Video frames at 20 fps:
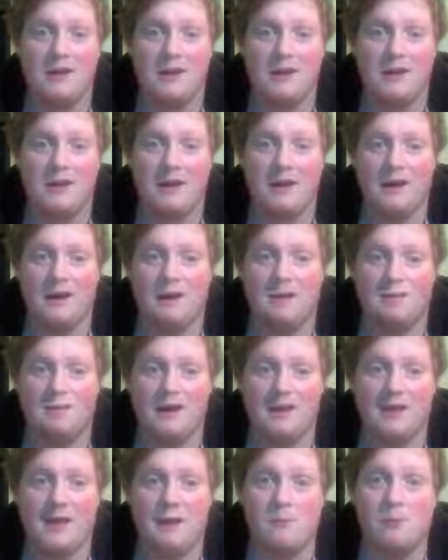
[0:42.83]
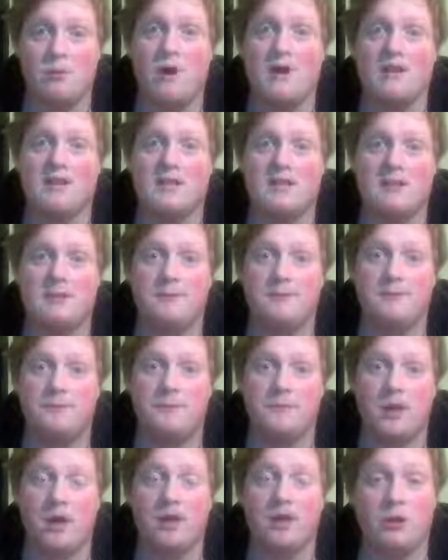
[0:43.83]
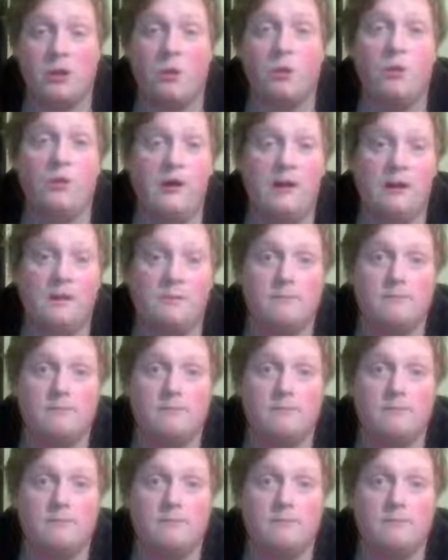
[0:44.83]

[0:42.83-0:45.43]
my game went. I know that